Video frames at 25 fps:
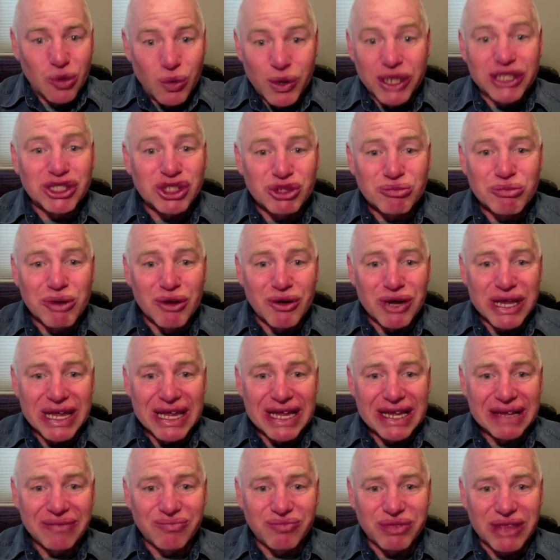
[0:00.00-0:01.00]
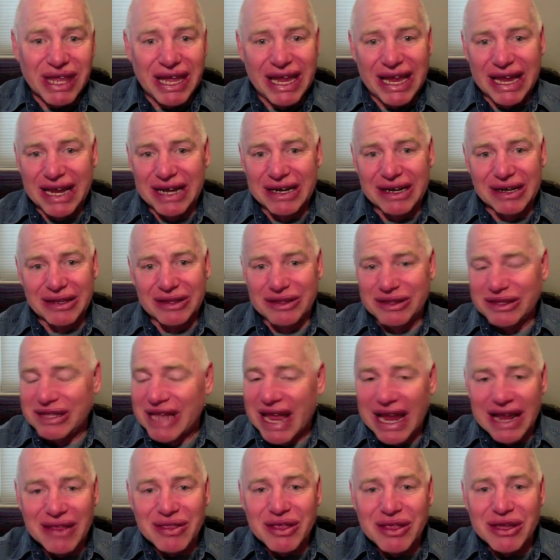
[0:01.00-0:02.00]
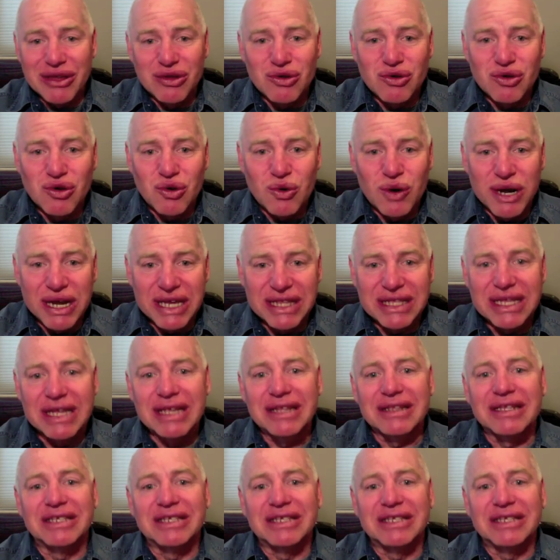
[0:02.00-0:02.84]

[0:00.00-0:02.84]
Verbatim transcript: quit smoking and the day that you quit,